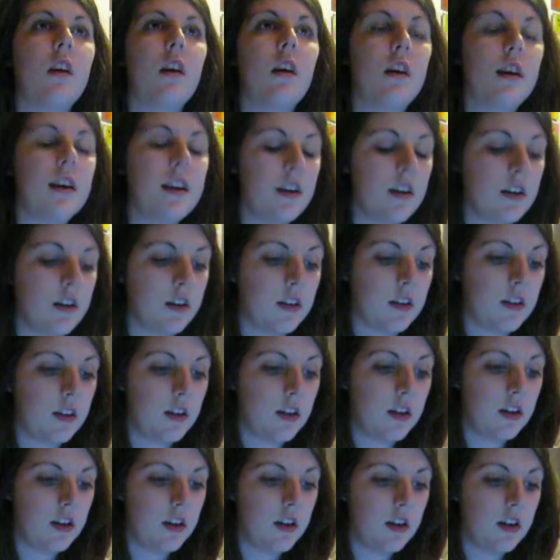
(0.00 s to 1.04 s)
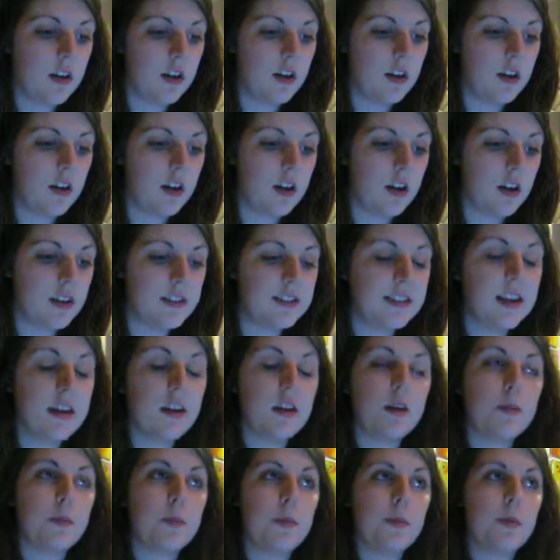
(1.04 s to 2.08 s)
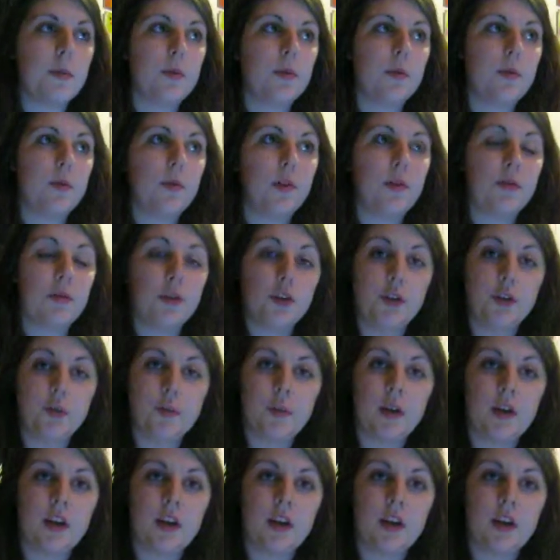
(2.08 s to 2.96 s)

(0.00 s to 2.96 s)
I set up the room.